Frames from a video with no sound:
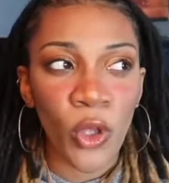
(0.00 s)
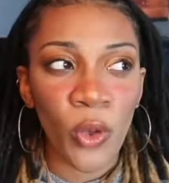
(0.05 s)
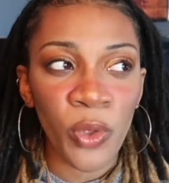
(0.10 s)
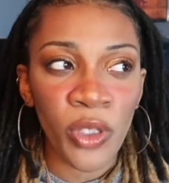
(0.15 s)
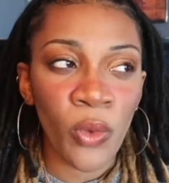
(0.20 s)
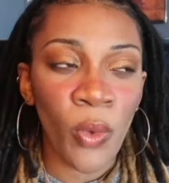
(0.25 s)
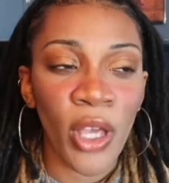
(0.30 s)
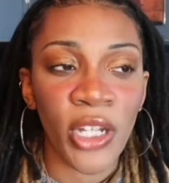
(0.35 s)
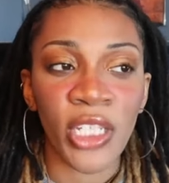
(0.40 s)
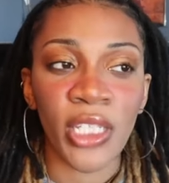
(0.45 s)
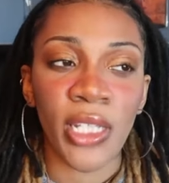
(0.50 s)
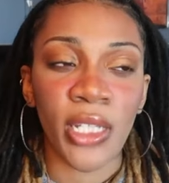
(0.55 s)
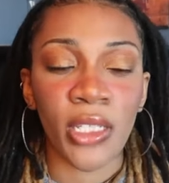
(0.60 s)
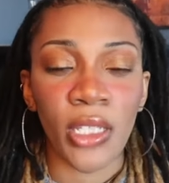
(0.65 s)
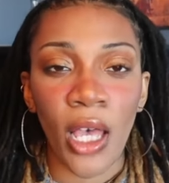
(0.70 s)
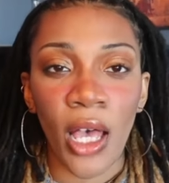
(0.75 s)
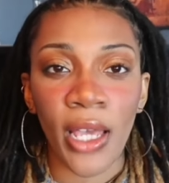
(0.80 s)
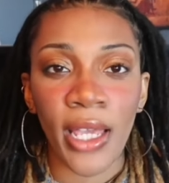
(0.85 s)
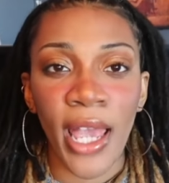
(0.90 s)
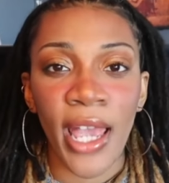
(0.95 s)
know when you watch
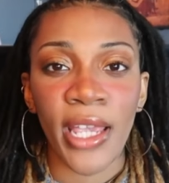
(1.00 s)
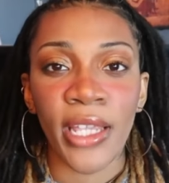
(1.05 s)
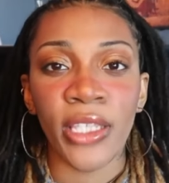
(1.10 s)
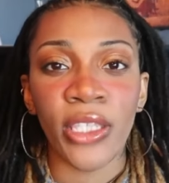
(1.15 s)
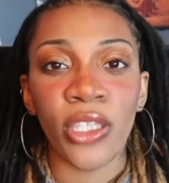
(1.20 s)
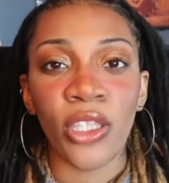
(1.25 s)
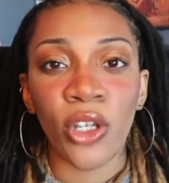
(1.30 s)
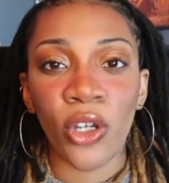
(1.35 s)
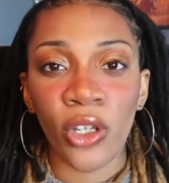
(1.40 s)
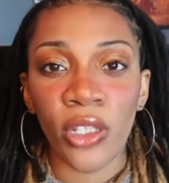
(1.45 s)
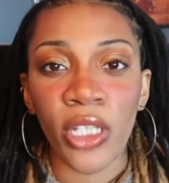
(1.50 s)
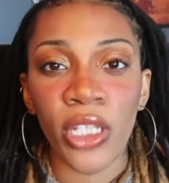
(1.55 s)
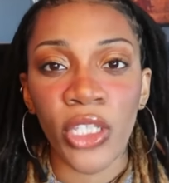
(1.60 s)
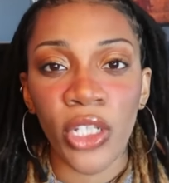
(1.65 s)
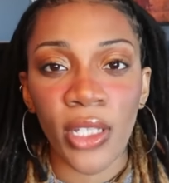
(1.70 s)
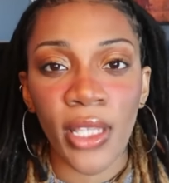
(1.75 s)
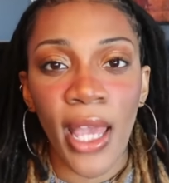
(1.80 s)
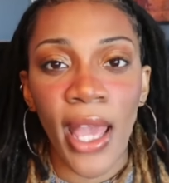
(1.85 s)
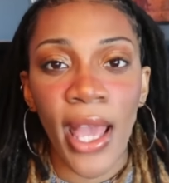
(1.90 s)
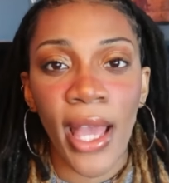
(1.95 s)
TikTok and the girlies
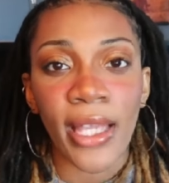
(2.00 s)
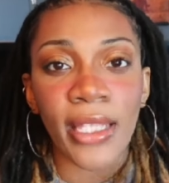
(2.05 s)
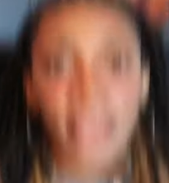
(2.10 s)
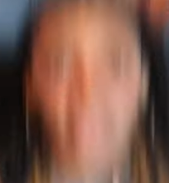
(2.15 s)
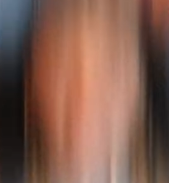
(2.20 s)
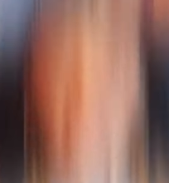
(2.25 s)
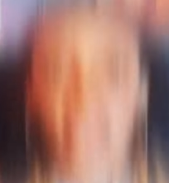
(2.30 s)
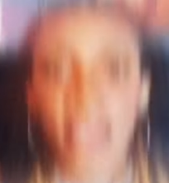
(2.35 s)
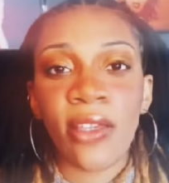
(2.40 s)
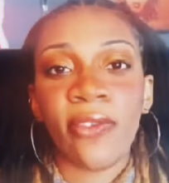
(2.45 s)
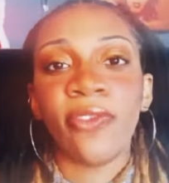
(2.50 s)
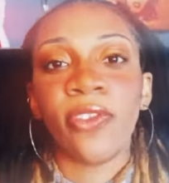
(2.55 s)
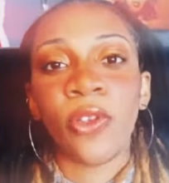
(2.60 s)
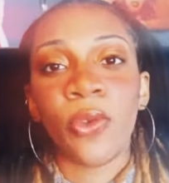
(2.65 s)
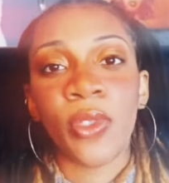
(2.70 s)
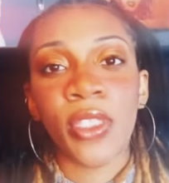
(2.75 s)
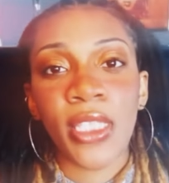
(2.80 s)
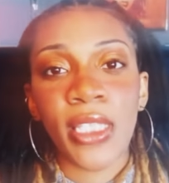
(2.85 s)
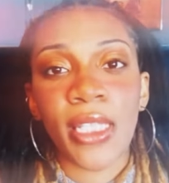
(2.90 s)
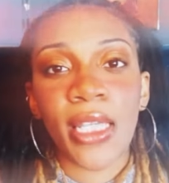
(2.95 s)
are like
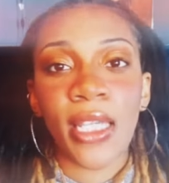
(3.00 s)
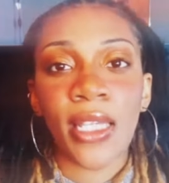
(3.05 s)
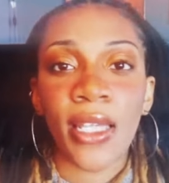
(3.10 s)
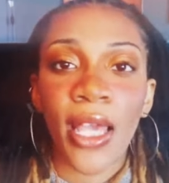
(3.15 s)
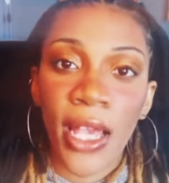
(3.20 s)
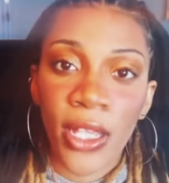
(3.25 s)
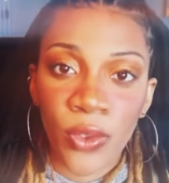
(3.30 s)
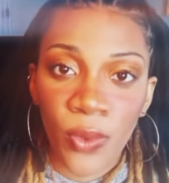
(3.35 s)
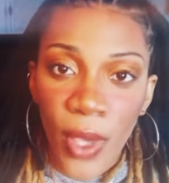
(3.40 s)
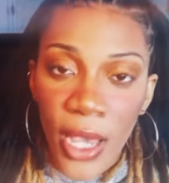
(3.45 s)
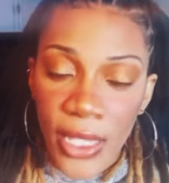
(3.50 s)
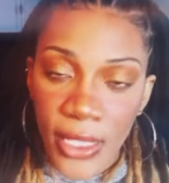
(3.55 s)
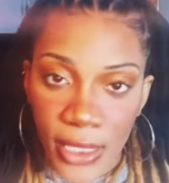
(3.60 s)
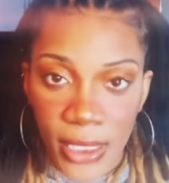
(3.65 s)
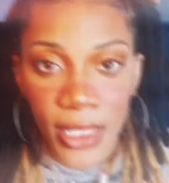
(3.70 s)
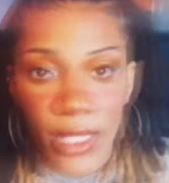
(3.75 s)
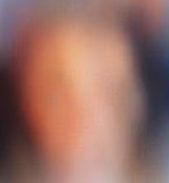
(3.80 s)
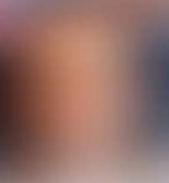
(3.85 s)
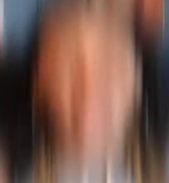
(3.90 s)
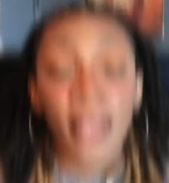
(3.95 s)
de-influencing
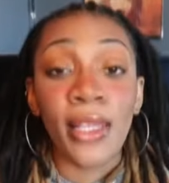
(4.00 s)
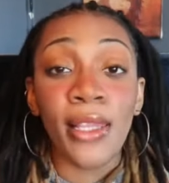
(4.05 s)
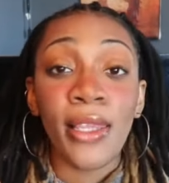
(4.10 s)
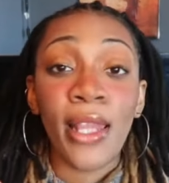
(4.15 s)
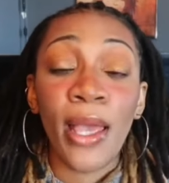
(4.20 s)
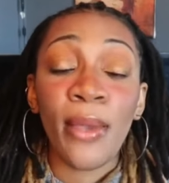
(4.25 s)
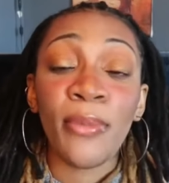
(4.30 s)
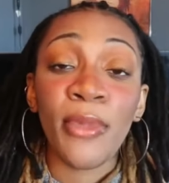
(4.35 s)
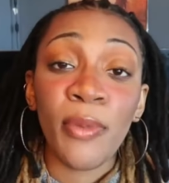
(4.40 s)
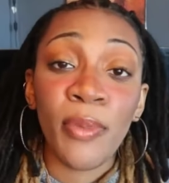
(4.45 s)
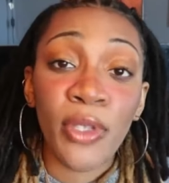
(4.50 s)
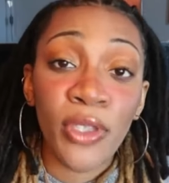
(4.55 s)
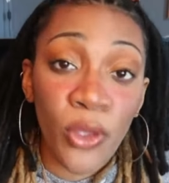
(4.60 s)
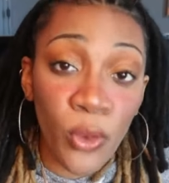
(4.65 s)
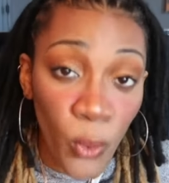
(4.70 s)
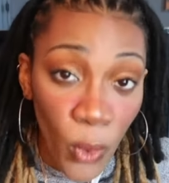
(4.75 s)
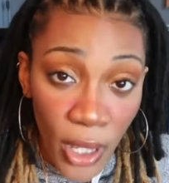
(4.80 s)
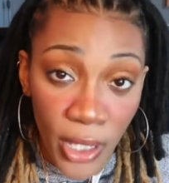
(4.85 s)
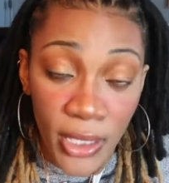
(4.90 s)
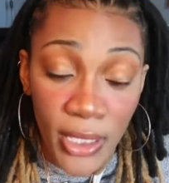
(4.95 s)
XYZ? Let me be
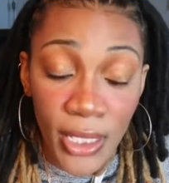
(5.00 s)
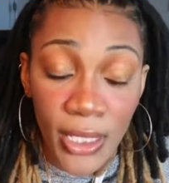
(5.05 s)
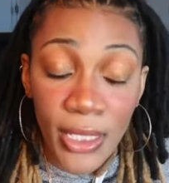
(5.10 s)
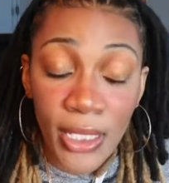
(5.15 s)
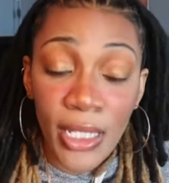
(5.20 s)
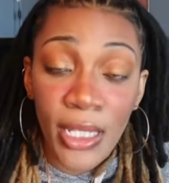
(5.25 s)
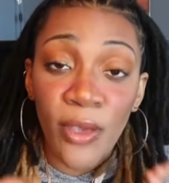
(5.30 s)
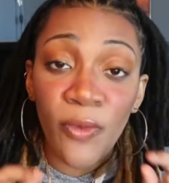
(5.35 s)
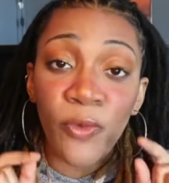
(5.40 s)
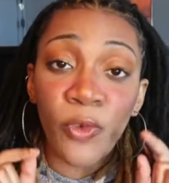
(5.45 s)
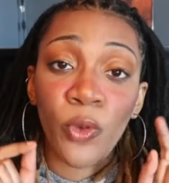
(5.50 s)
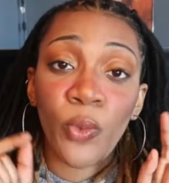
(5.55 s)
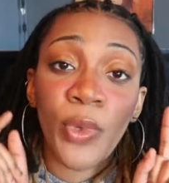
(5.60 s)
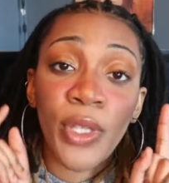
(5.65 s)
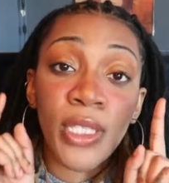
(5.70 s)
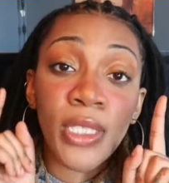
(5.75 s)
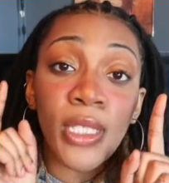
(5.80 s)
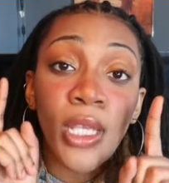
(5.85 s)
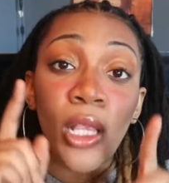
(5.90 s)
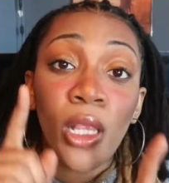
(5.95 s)
the one to
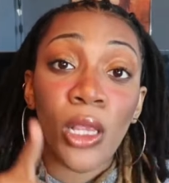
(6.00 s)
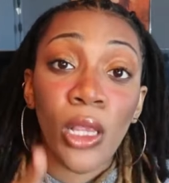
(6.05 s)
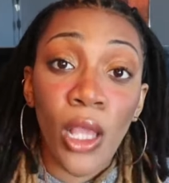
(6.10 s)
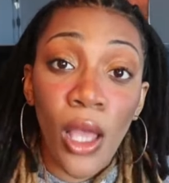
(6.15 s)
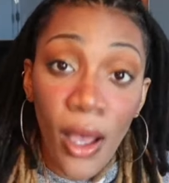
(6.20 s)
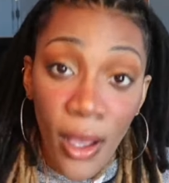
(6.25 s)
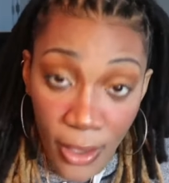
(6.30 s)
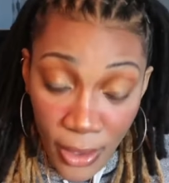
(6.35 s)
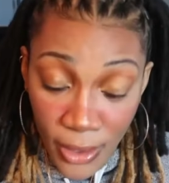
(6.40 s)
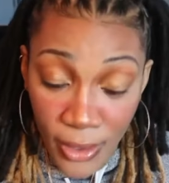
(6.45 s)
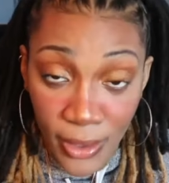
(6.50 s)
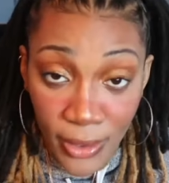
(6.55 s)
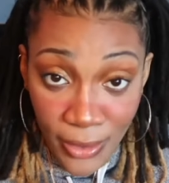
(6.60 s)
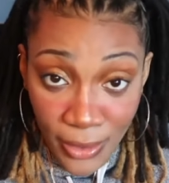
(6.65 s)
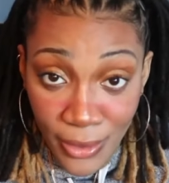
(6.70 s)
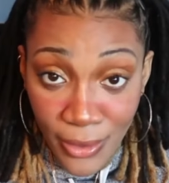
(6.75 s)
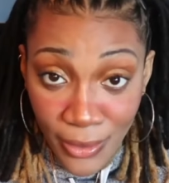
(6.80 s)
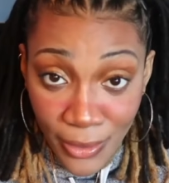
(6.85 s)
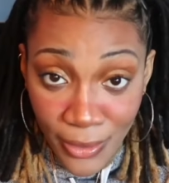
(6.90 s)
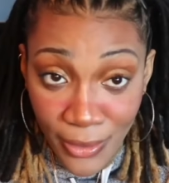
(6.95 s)
de-influence
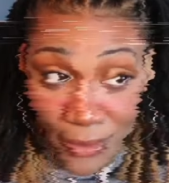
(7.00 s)
locks.